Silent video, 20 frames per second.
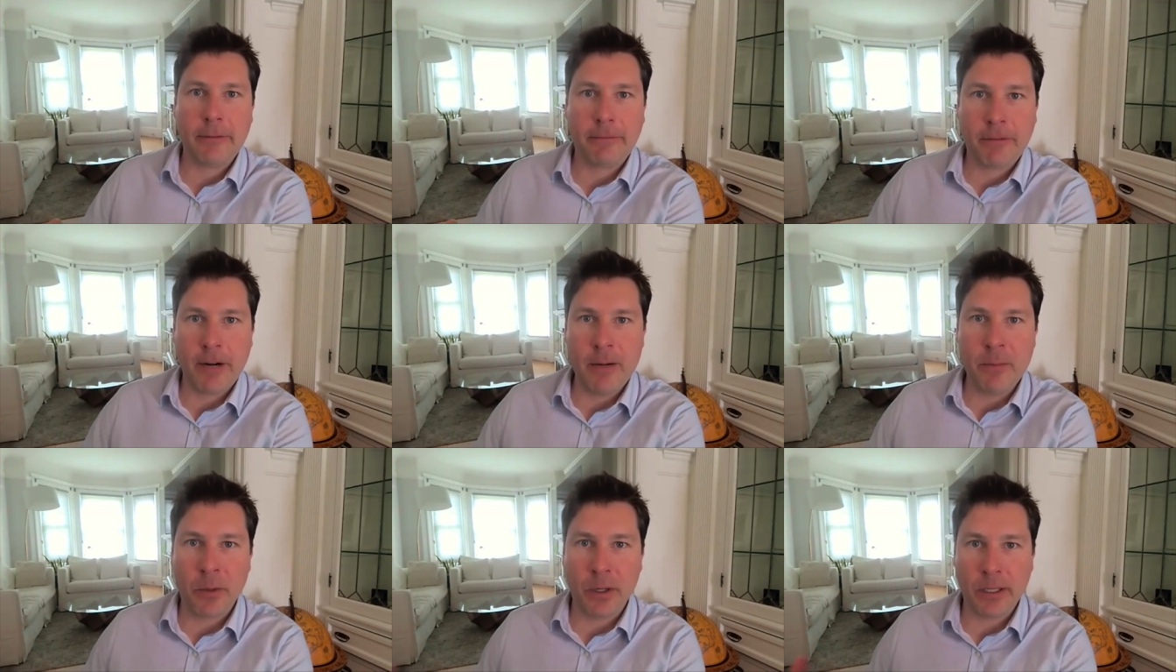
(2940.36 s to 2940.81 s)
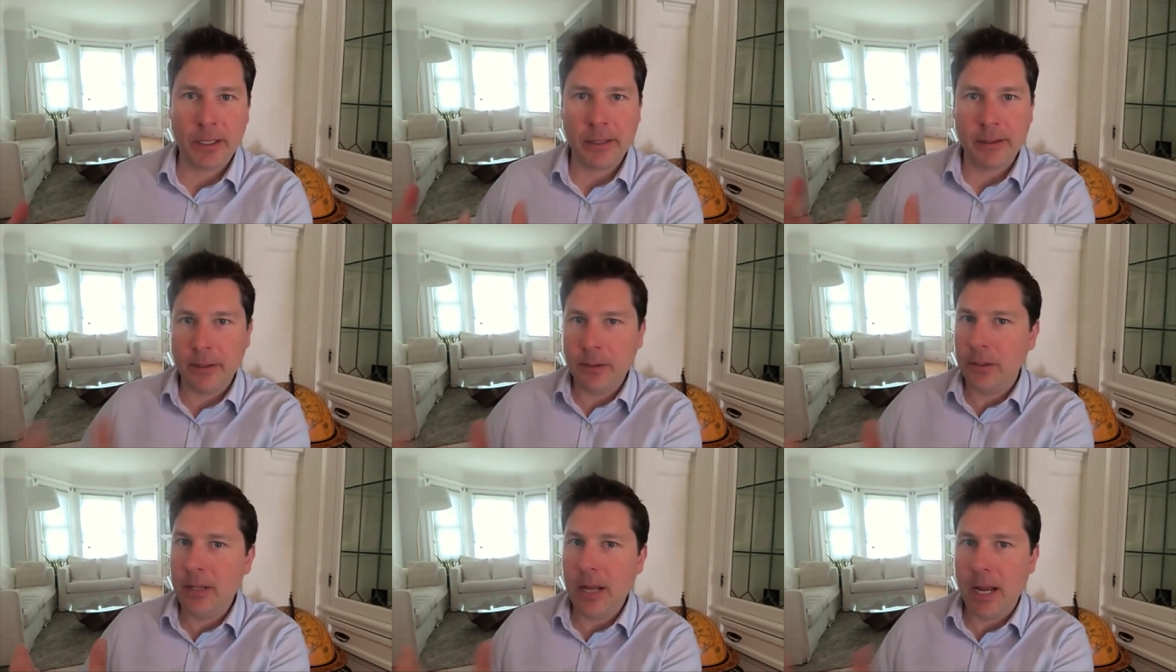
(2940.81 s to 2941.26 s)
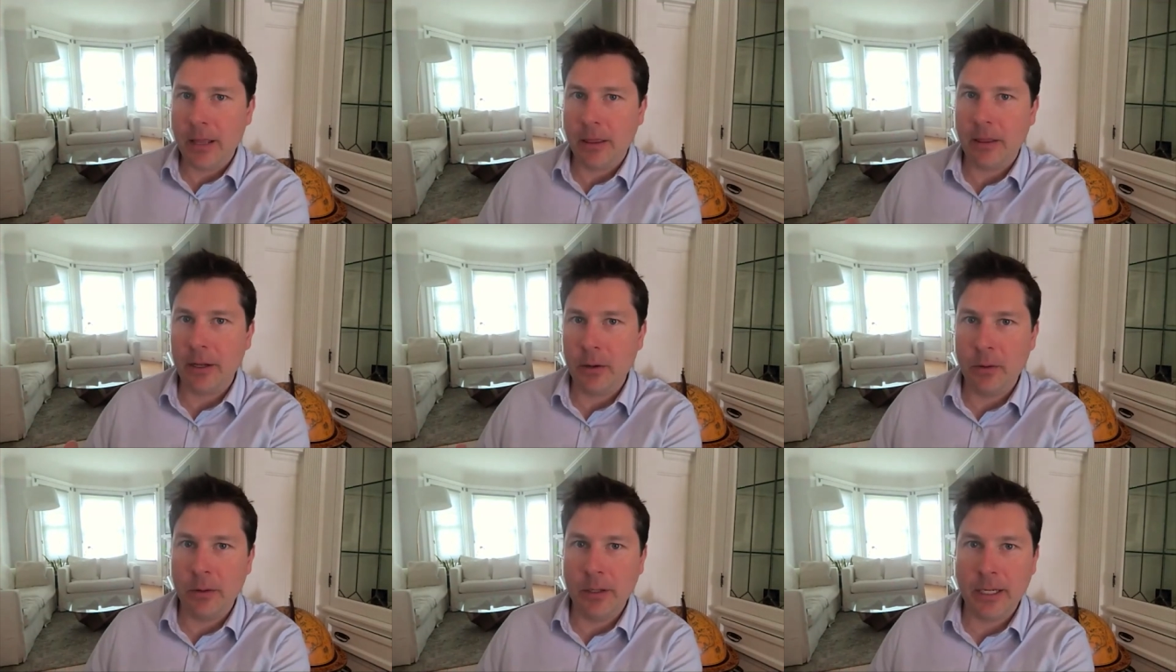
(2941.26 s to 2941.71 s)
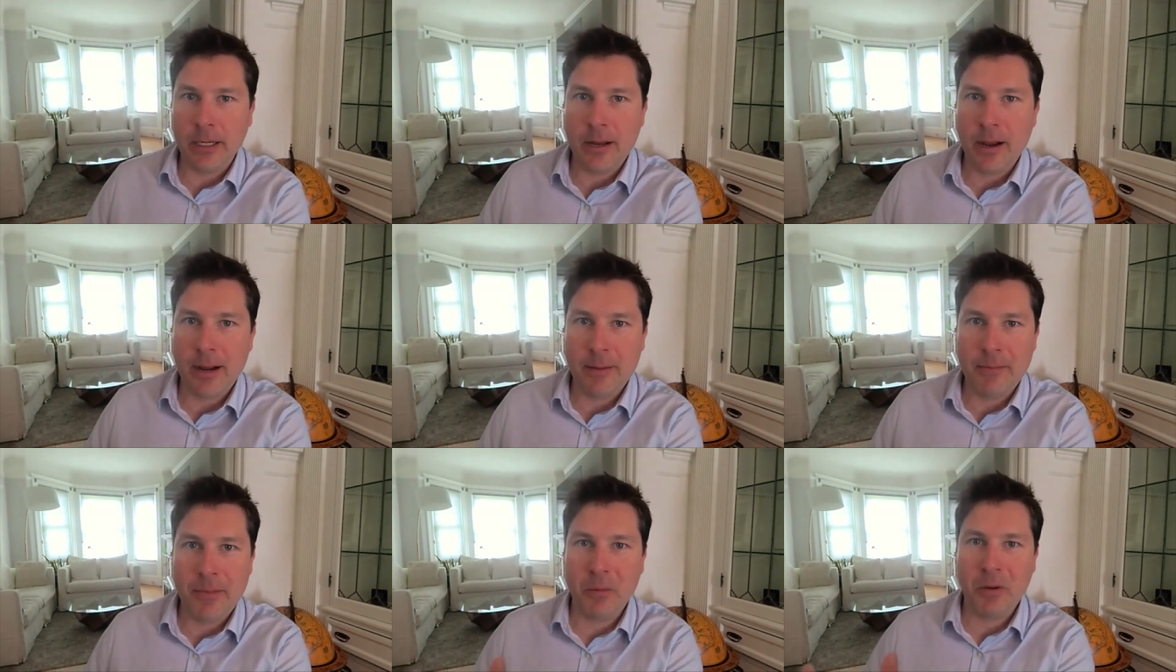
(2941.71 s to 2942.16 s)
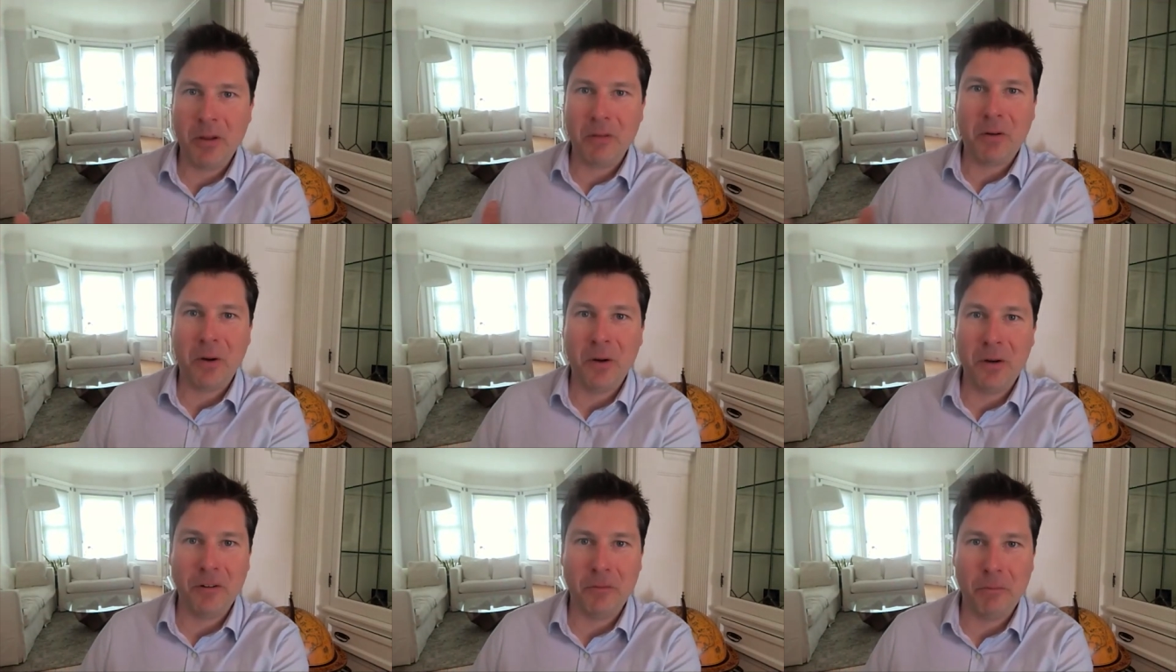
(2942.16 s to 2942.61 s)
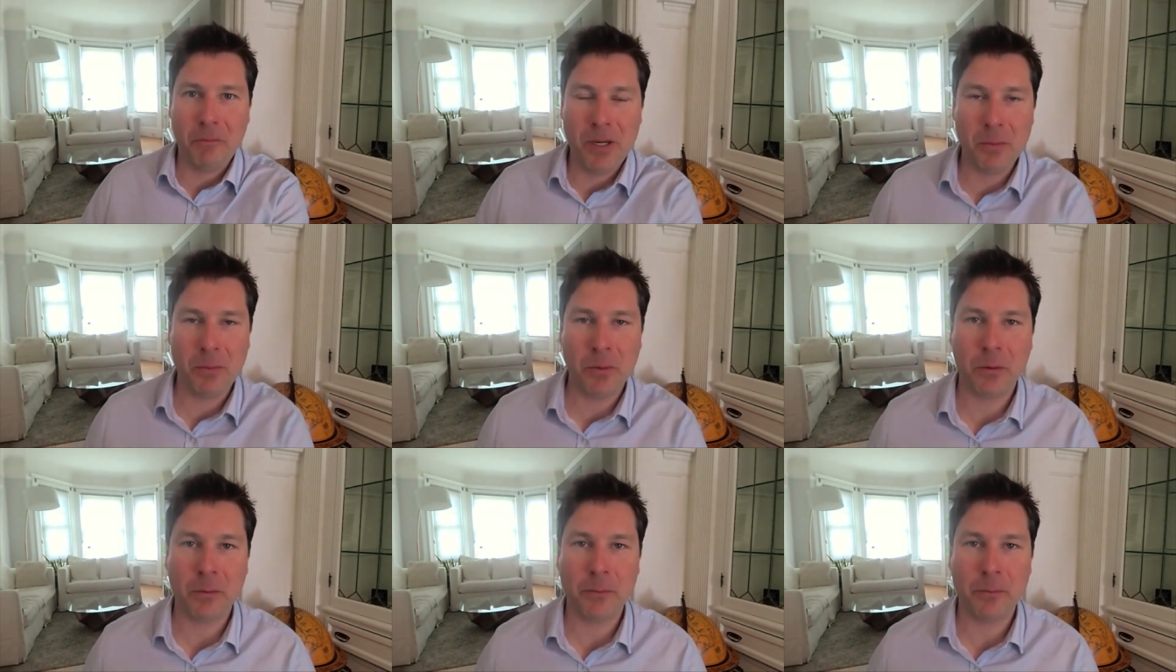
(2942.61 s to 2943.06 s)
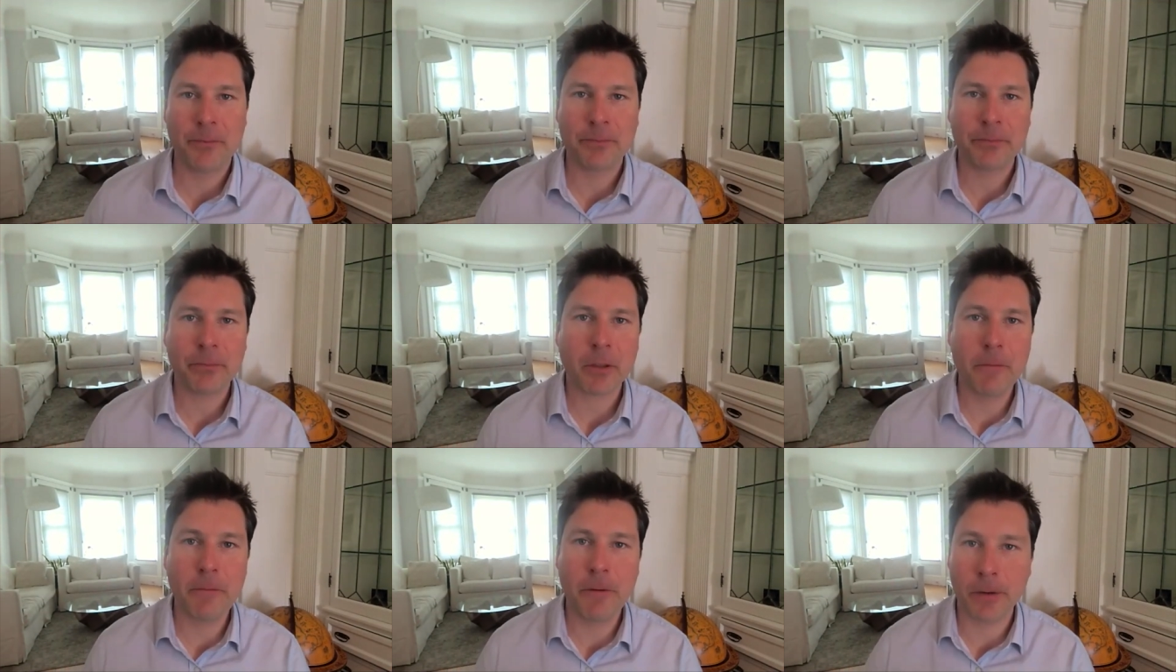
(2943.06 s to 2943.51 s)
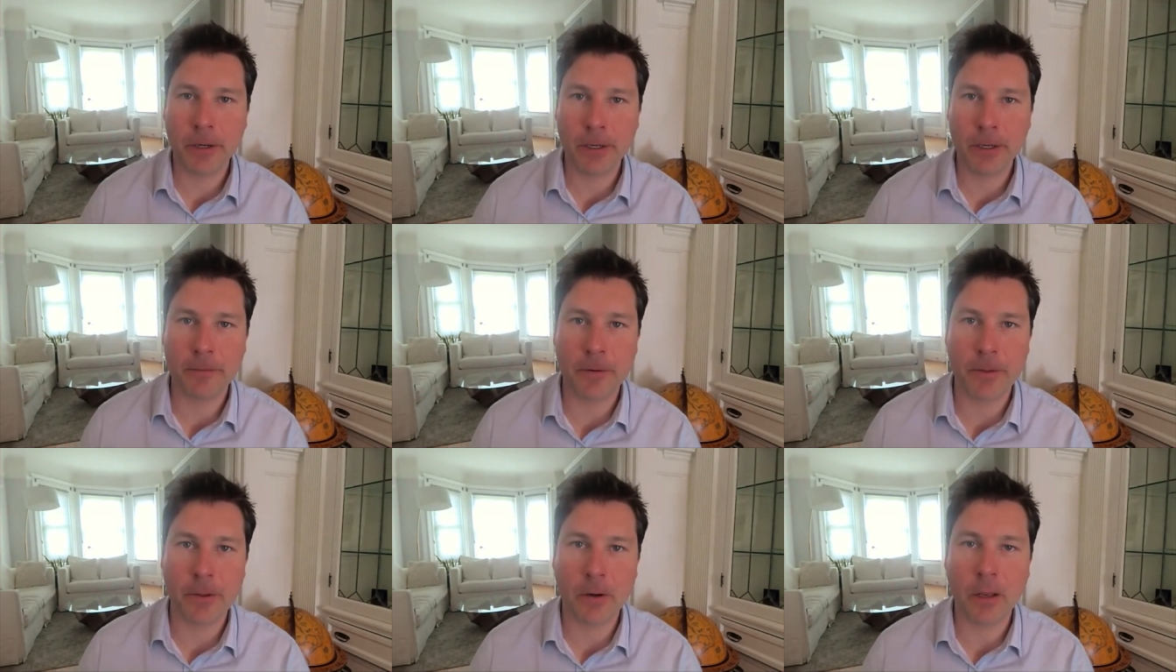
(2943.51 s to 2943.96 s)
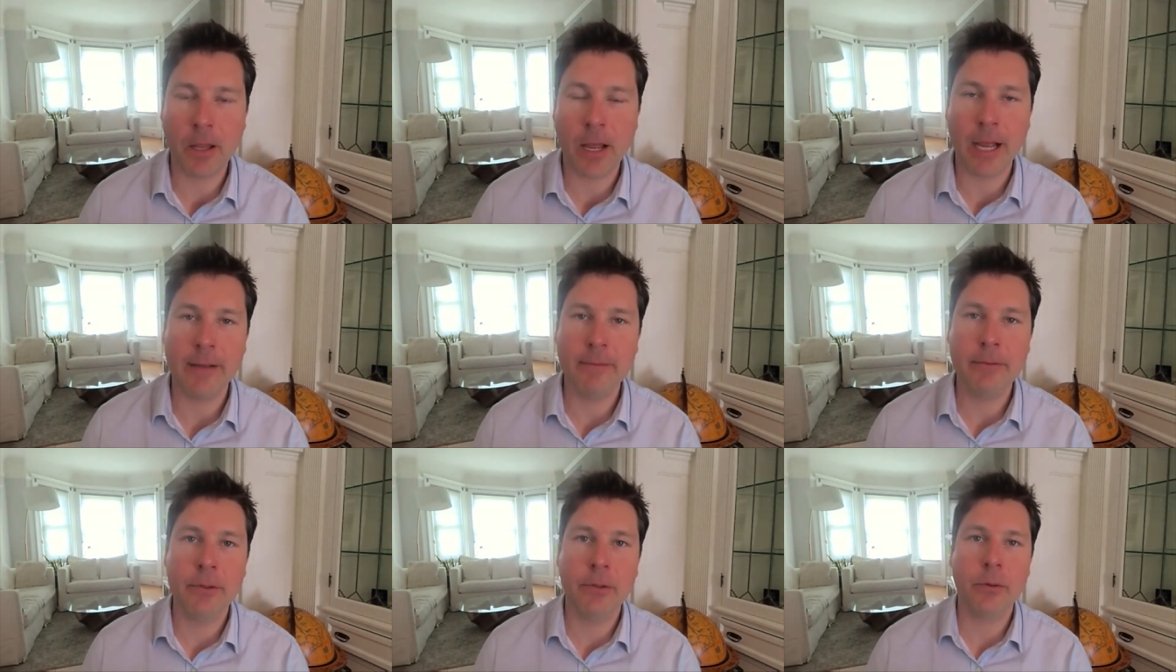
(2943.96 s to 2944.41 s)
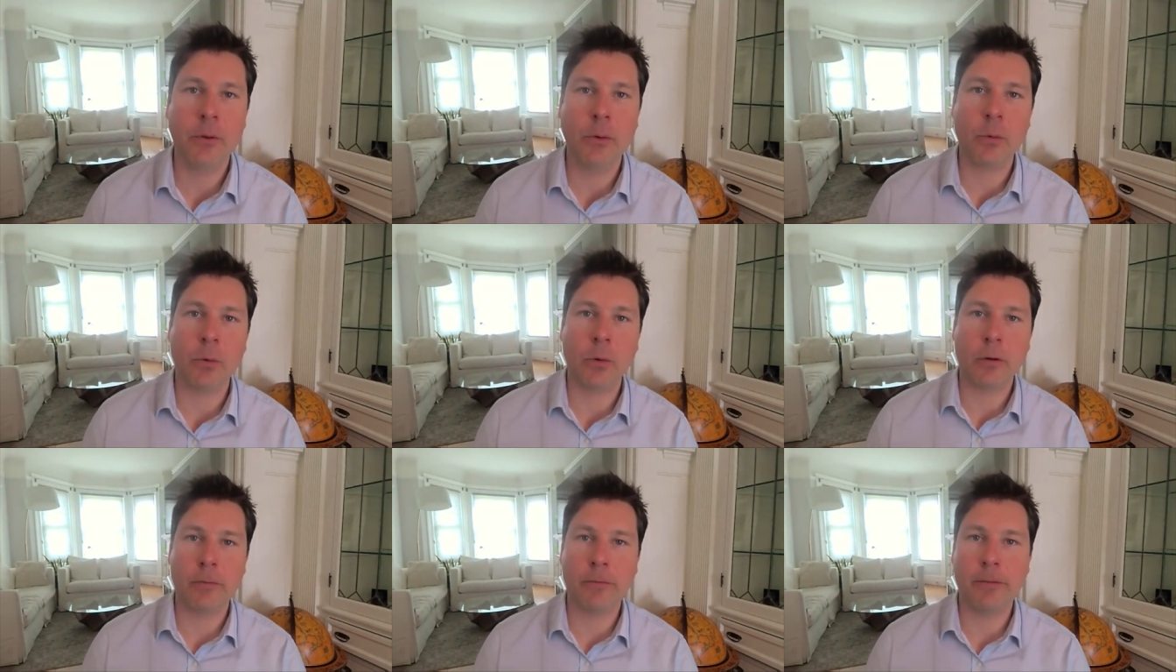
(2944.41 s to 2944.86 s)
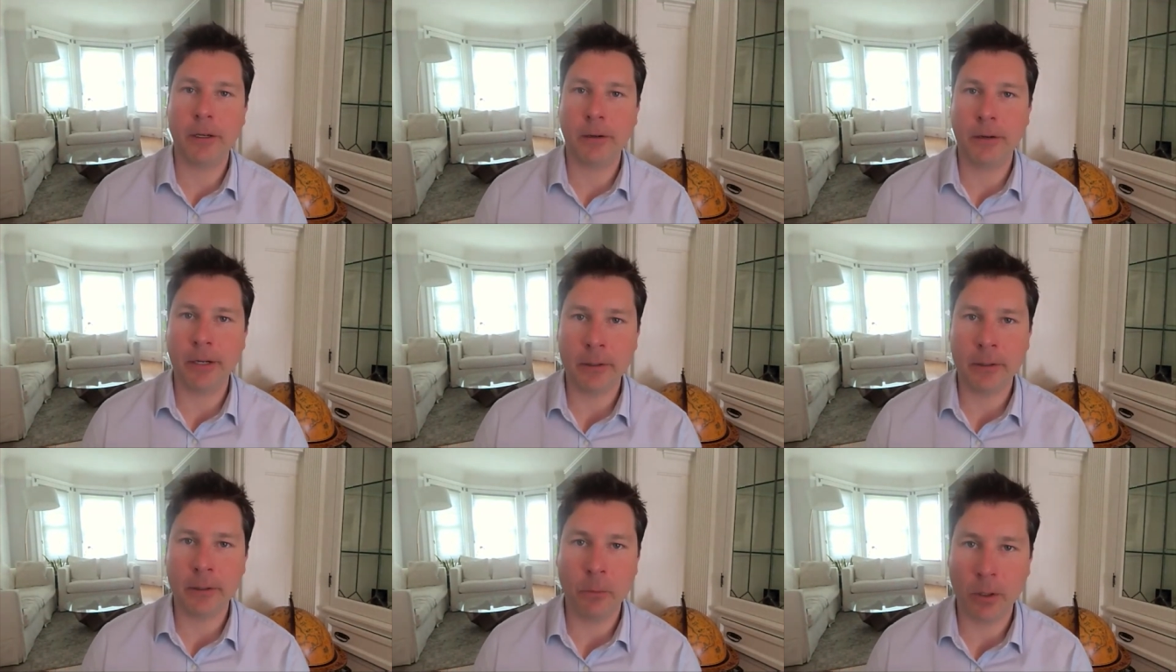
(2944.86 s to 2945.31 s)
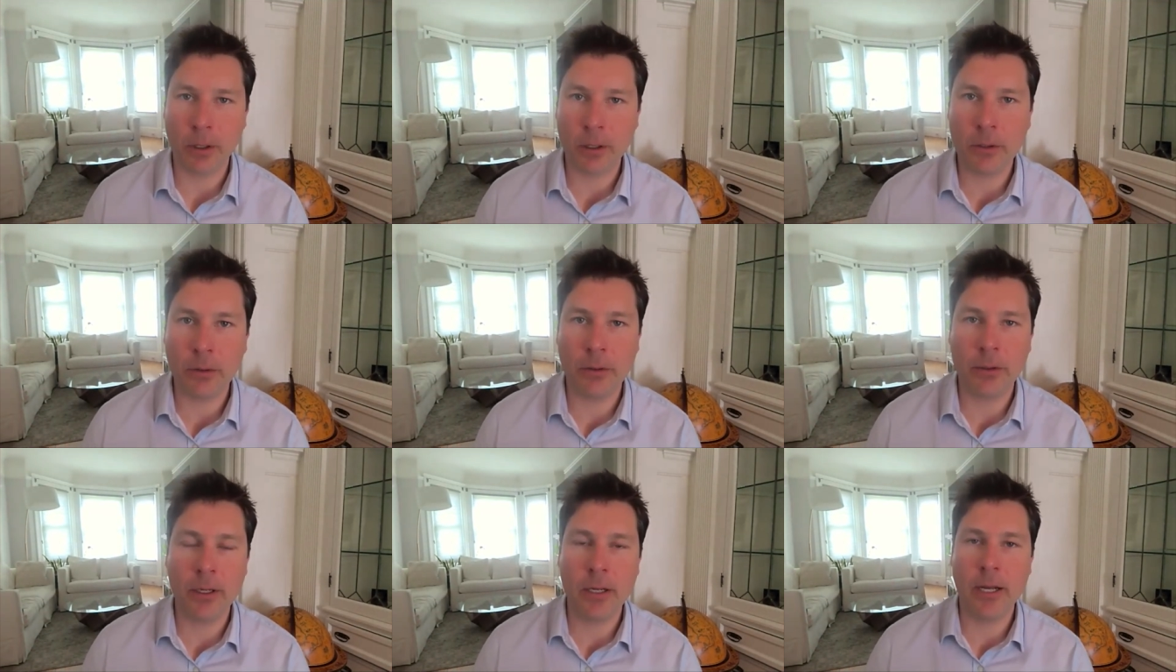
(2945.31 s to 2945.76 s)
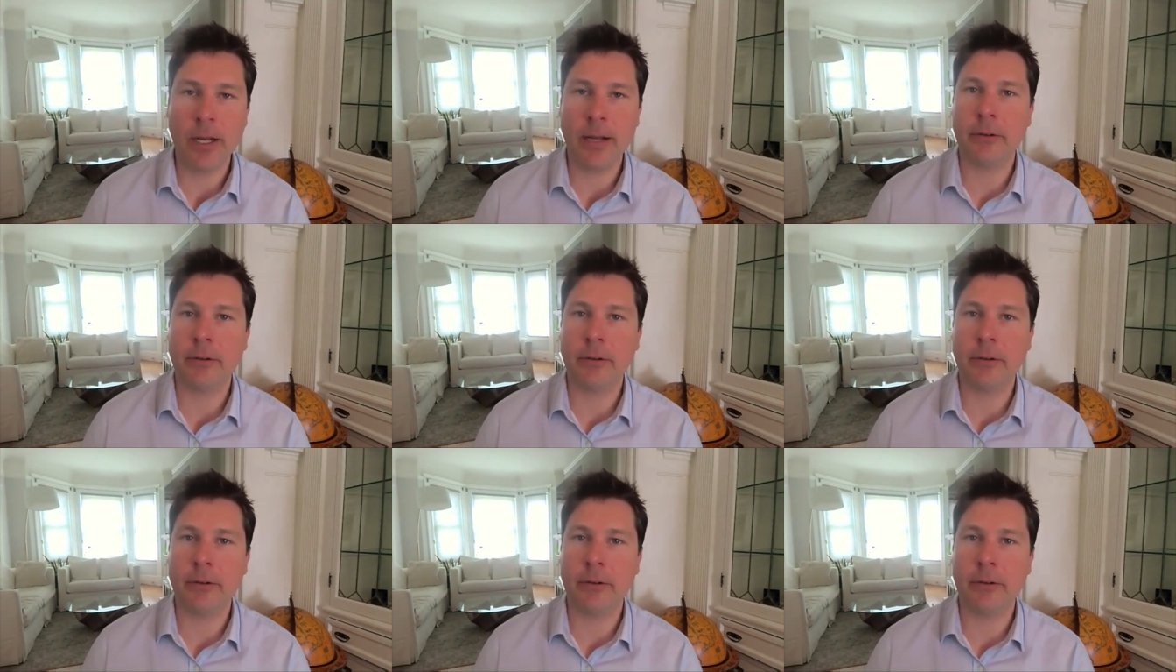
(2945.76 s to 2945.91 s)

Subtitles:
framework, this is not the only time that we've heard of people fearing for their lives or fearing worse.